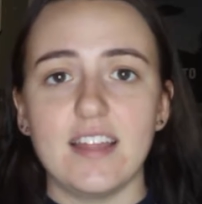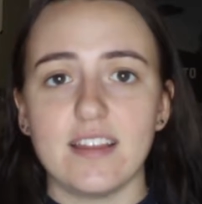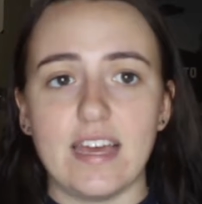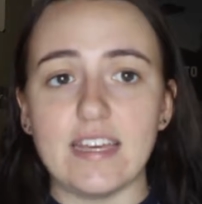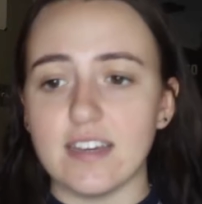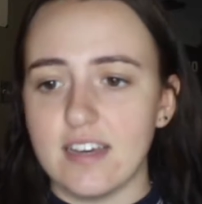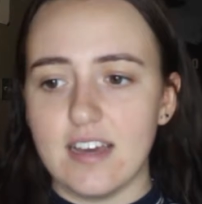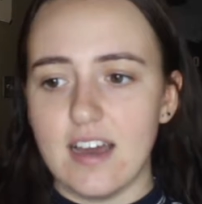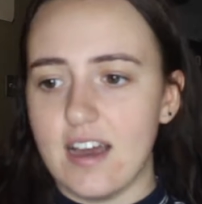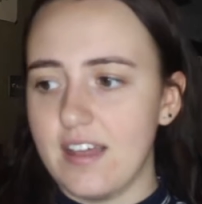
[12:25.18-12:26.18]
like,
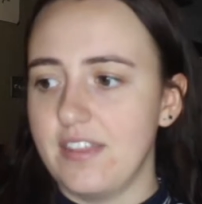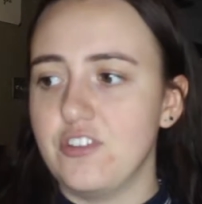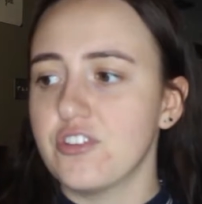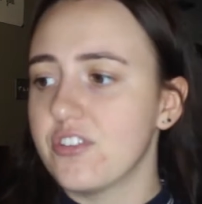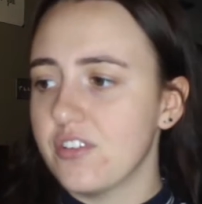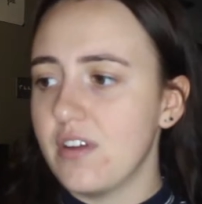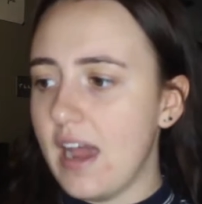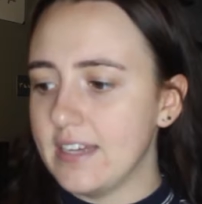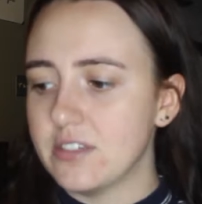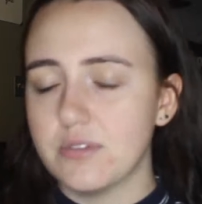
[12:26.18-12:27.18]

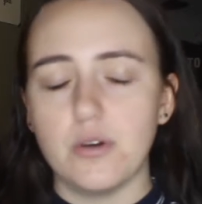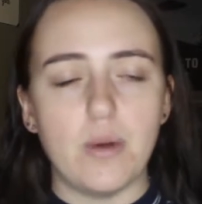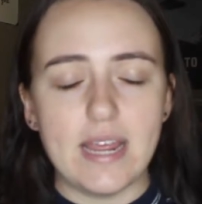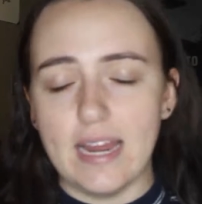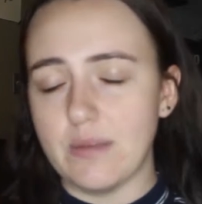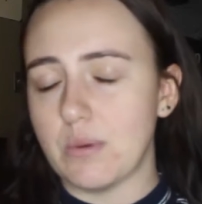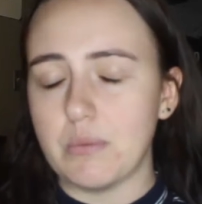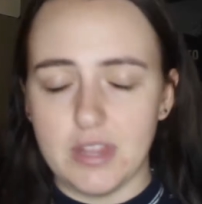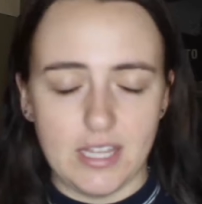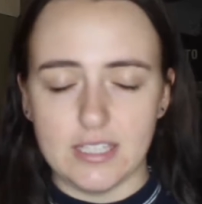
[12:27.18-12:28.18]
I don't know why anyone
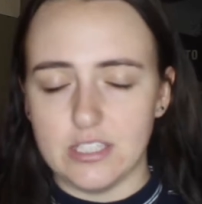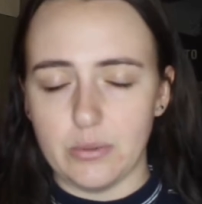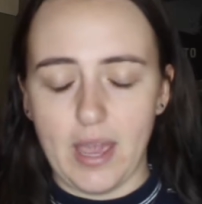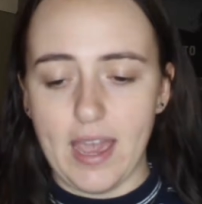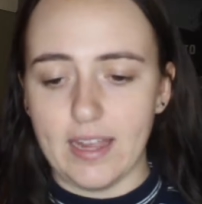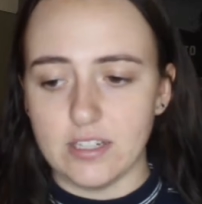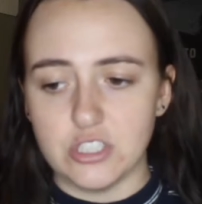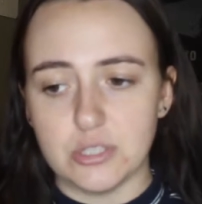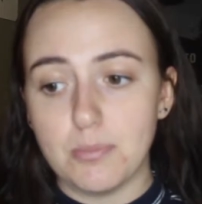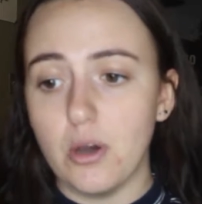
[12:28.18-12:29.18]
would think it's okay to
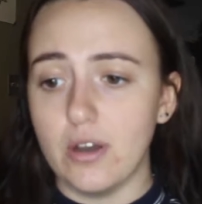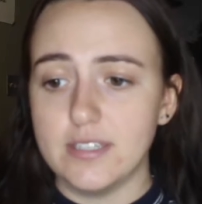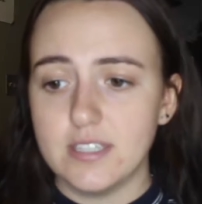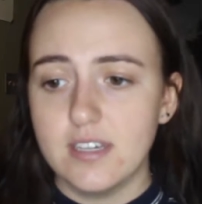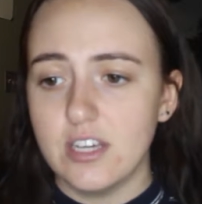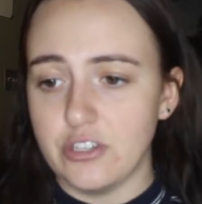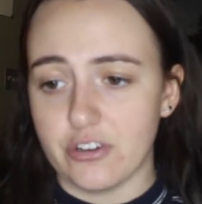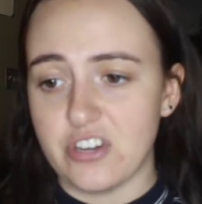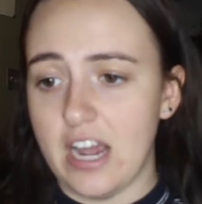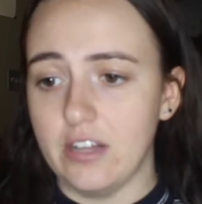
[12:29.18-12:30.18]
just put
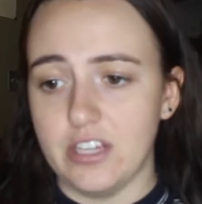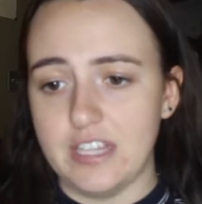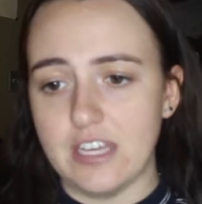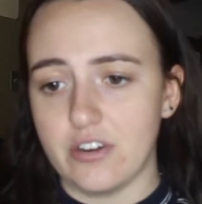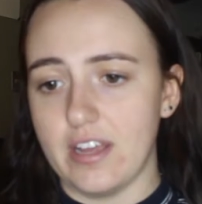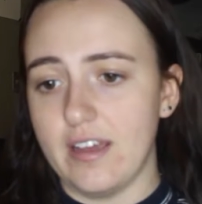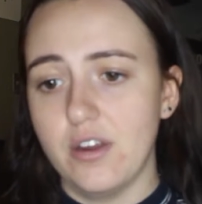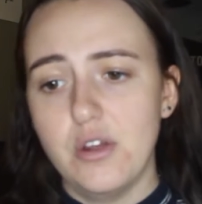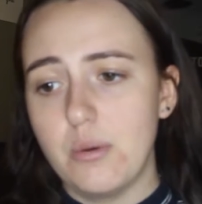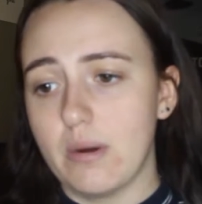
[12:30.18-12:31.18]
your child on the
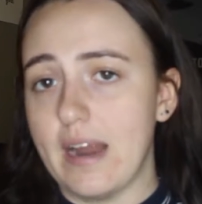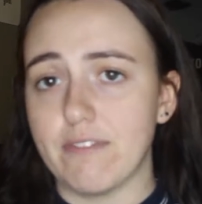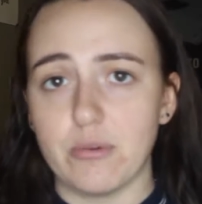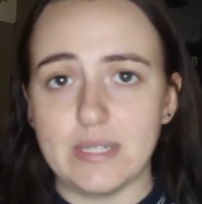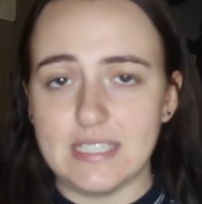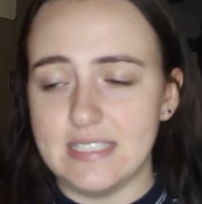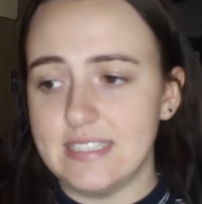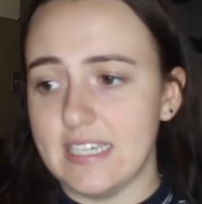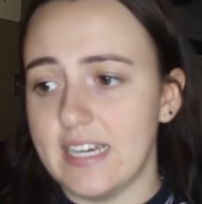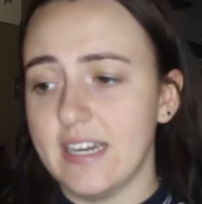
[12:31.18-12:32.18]
internet where everyone can
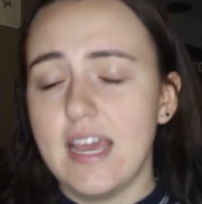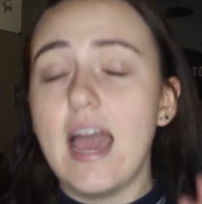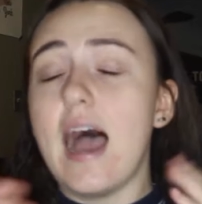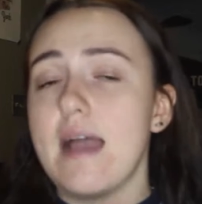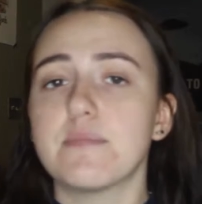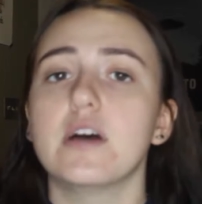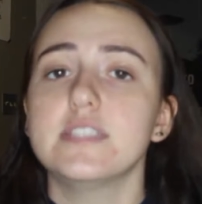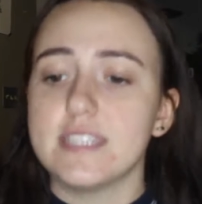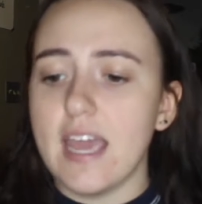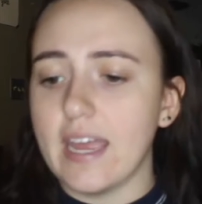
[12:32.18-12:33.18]
see it. I'm
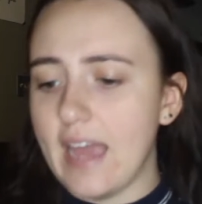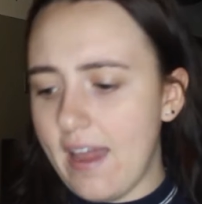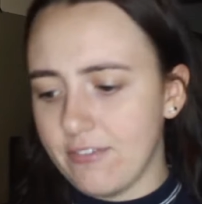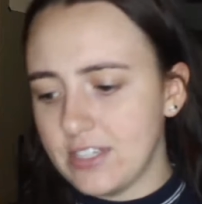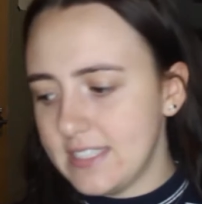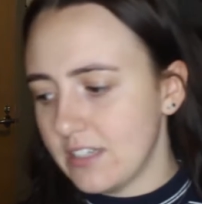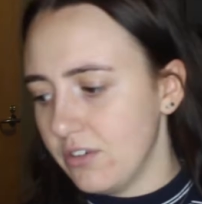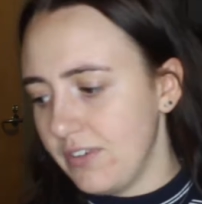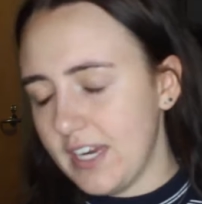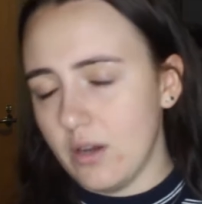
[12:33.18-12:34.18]
not saying every
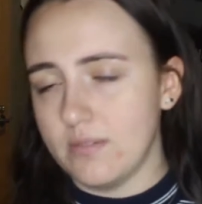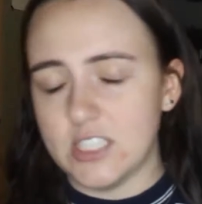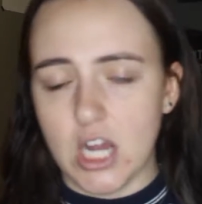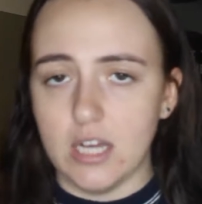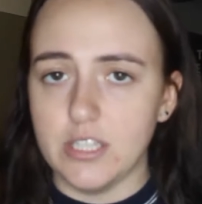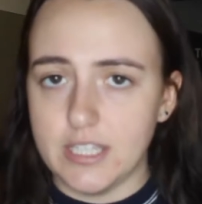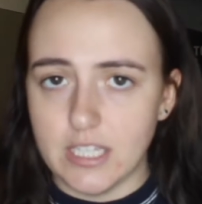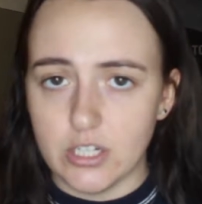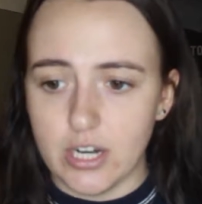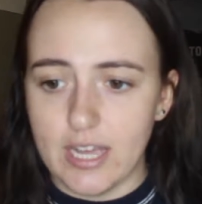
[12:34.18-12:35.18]
single video of a child on
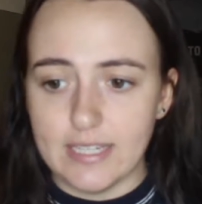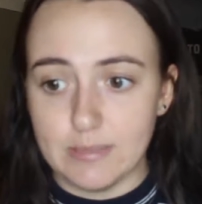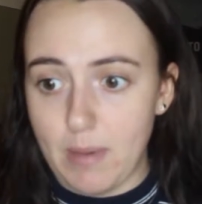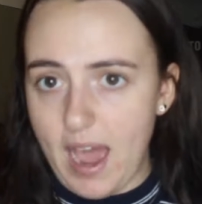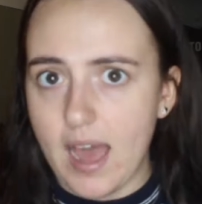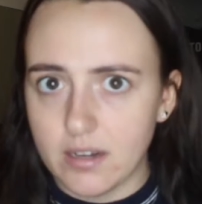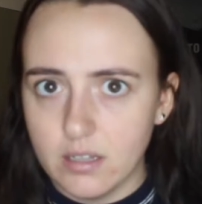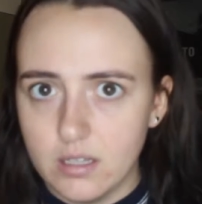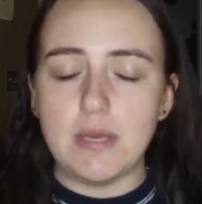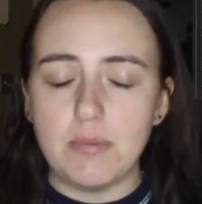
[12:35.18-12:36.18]
the internet is bad.
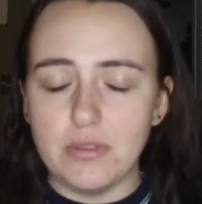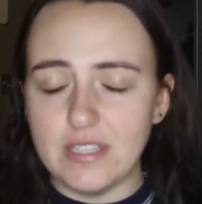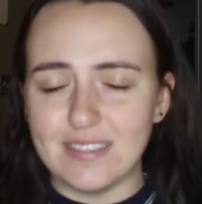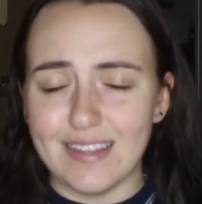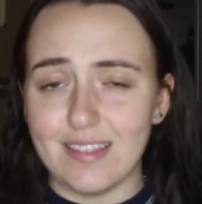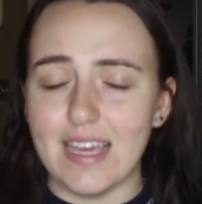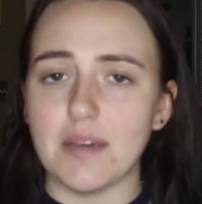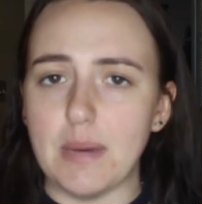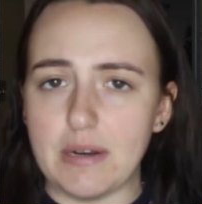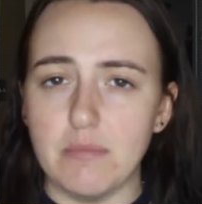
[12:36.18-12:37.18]
People need to
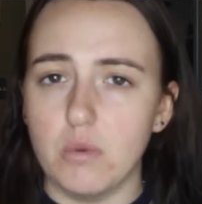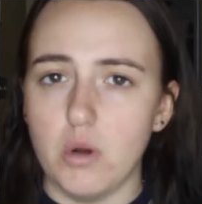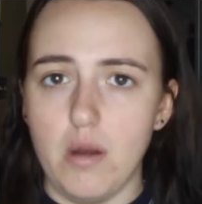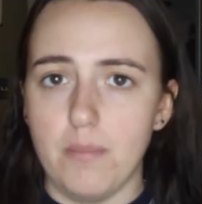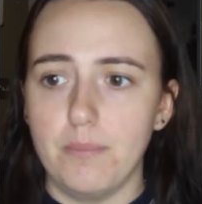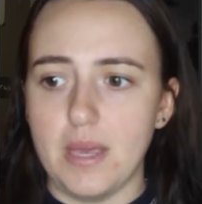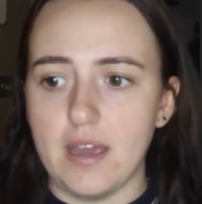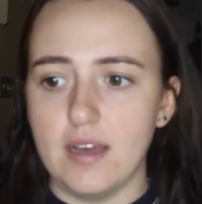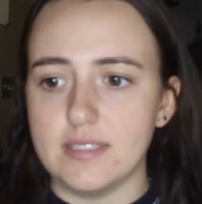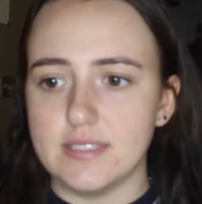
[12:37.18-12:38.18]
think about it more,
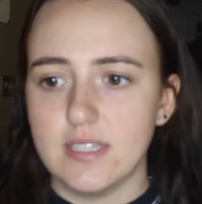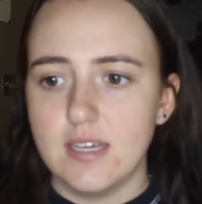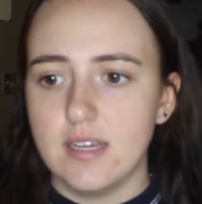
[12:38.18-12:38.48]
because